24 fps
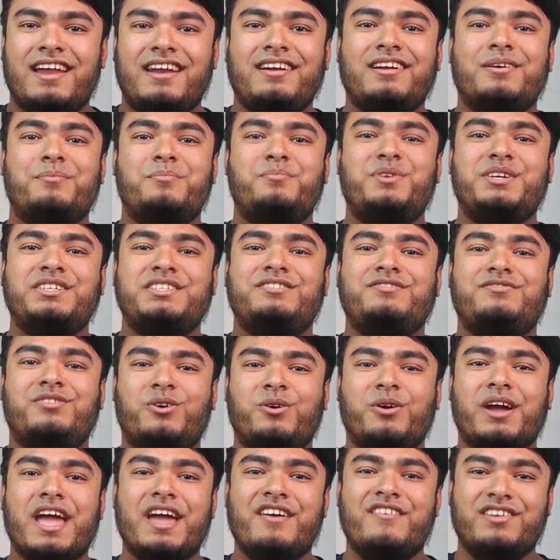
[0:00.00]
uncompressed
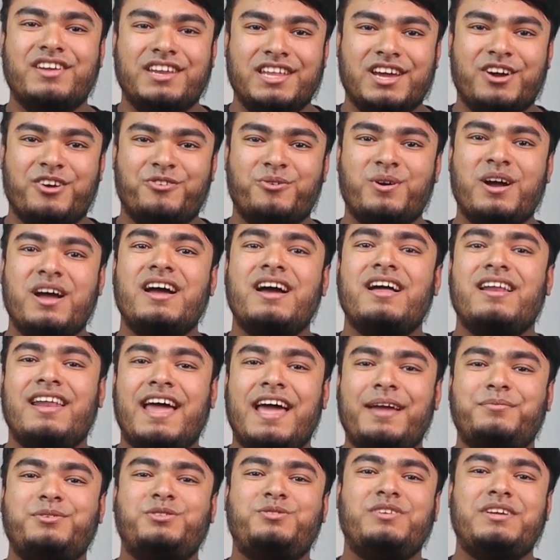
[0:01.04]
4K video,
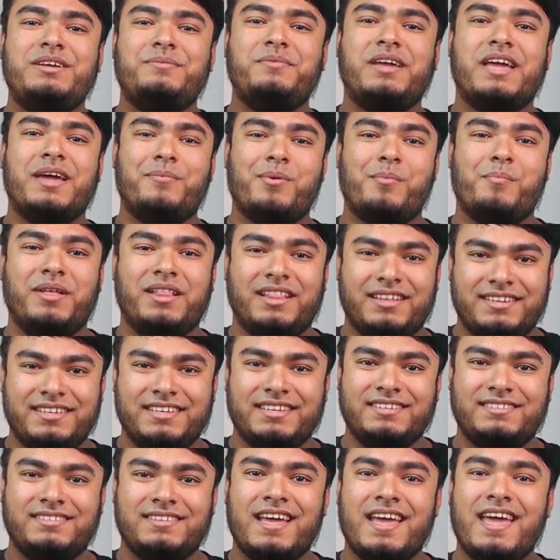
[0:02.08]
live stream
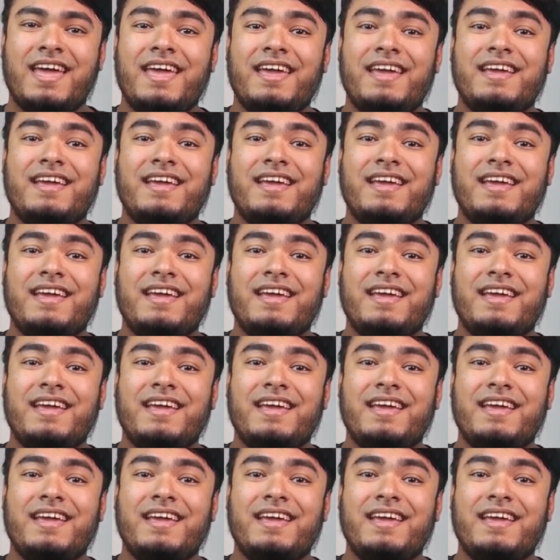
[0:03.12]
capabilities,